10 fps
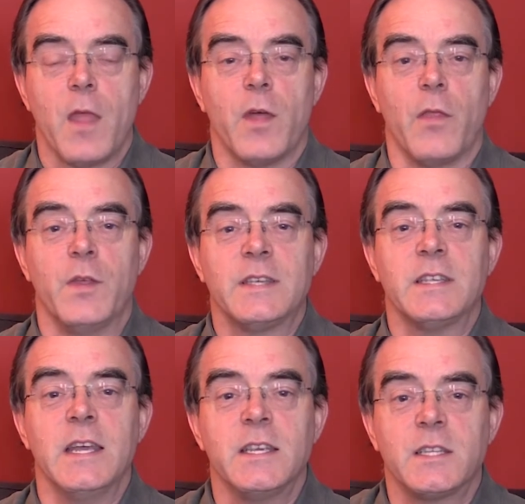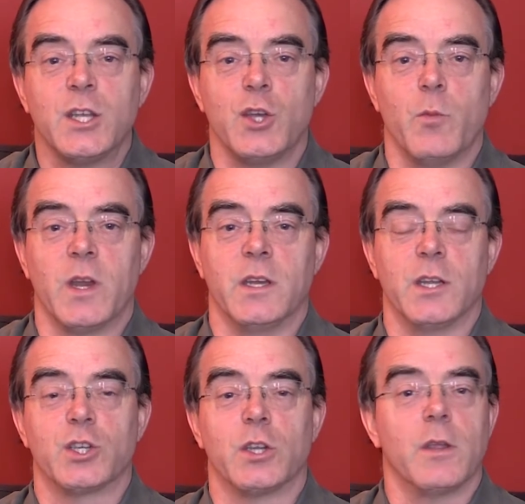That this is the human condition,